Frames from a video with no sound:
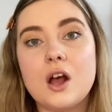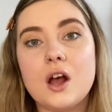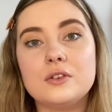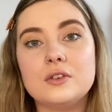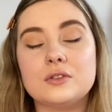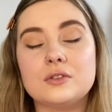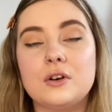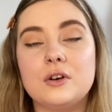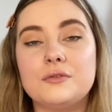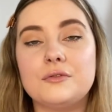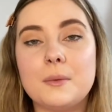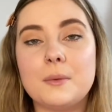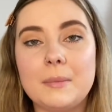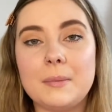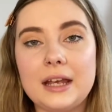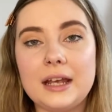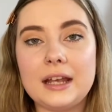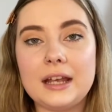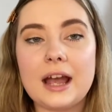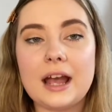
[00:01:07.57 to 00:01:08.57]
So for
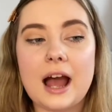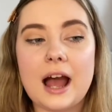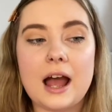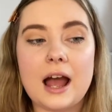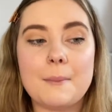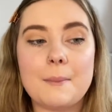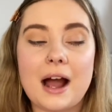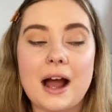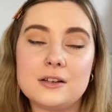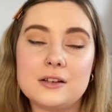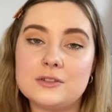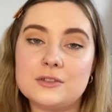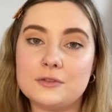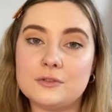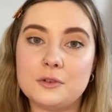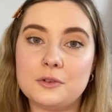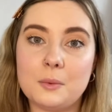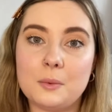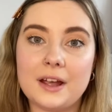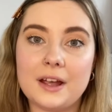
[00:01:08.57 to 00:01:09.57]
me, um, I
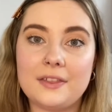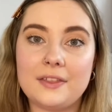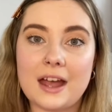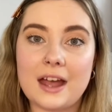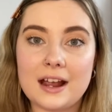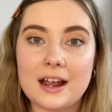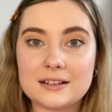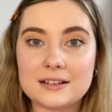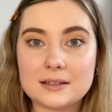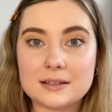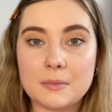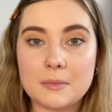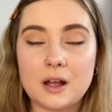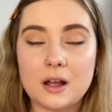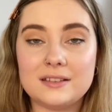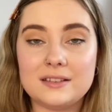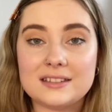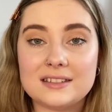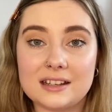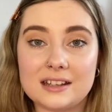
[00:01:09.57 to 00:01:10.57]
suffer with eczema
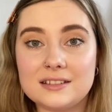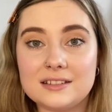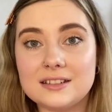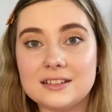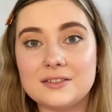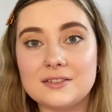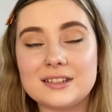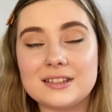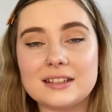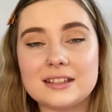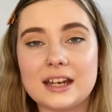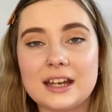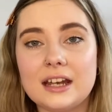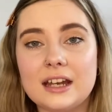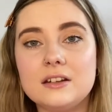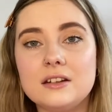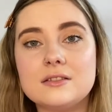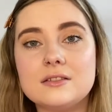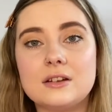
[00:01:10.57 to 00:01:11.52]
and sensitive skin.